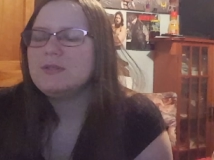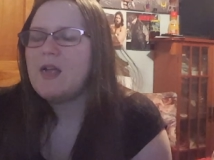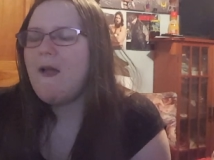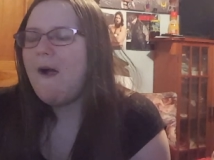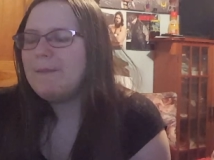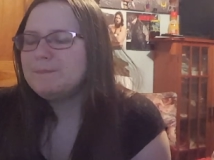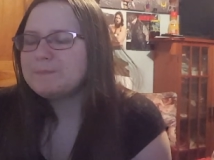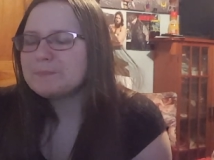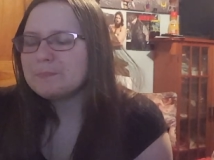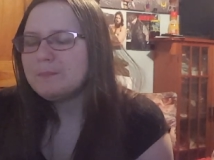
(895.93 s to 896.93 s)
Yeah.
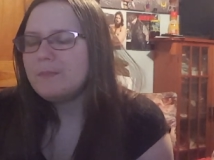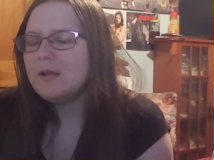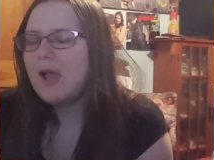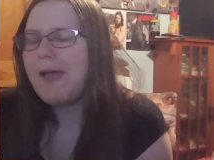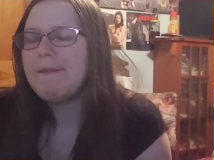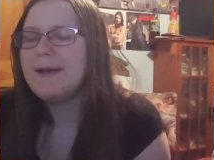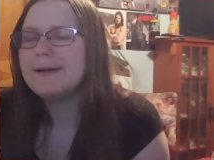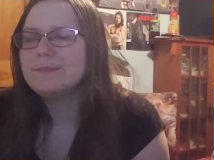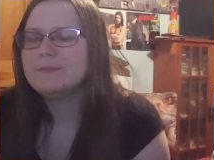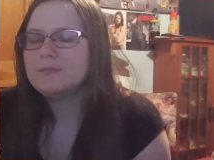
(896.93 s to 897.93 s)
And
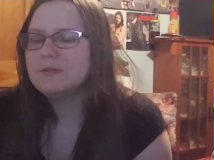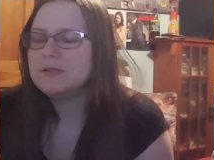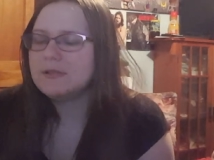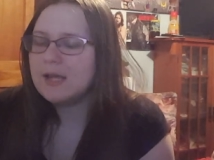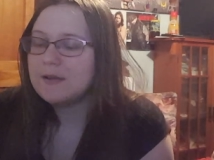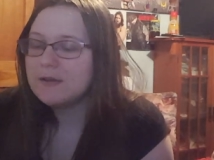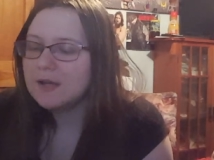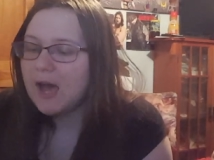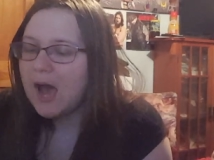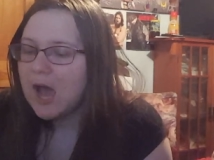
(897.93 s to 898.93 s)
then, then you
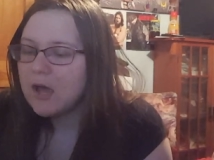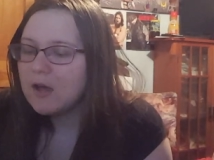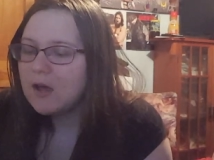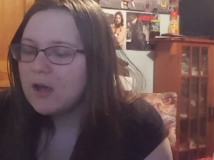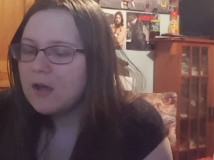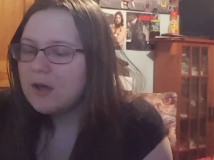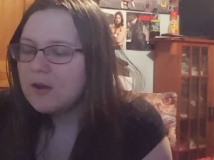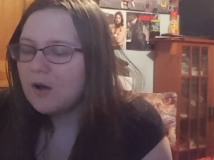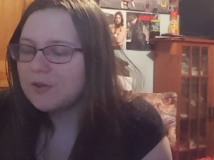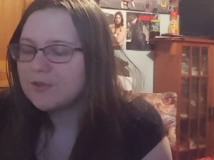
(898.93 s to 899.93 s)
got
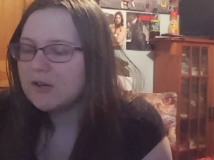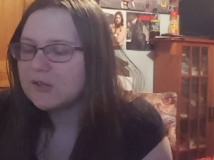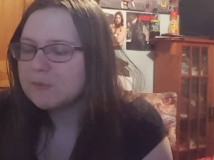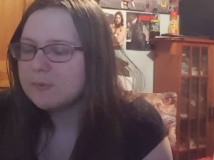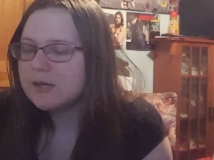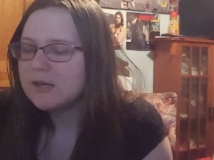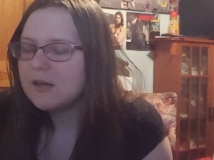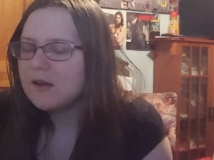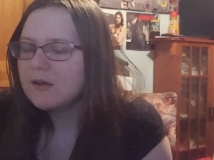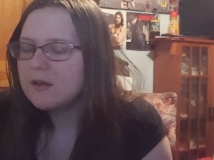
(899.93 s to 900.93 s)
also next
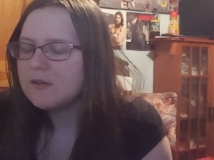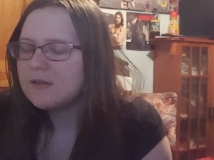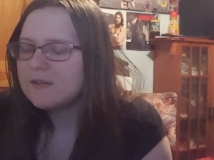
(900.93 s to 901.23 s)
week in the